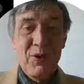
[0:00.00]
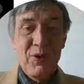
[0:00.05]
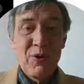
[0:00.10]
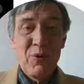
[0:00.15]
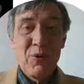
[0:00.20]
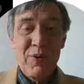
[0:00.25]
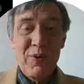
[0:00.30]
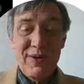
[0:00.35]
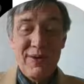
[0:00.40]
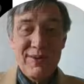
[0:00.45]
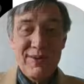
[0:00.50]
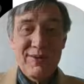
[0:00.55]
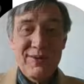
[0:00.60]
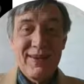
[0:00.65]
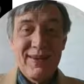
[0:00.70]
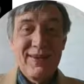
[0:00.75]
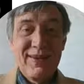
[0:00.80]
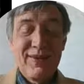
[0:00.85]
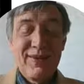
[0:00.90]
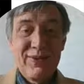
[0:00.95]
with
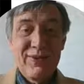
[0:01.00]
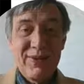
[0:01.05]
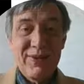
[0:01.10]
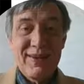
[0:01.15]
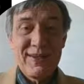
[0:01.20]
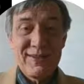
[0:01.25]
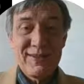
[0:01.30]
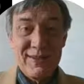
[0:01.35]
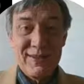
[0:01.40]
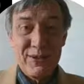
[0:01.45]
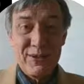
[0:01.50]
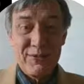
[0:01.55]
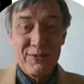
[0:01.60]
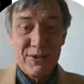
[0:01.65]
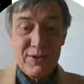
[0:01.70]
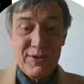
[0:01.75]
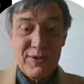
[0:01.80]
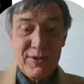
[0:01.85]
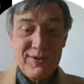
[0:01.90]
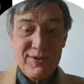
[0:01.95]
the things that you
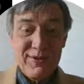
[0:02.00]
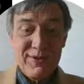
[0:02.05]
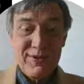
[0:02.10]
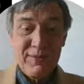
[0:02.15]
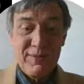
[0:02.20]
agreed to.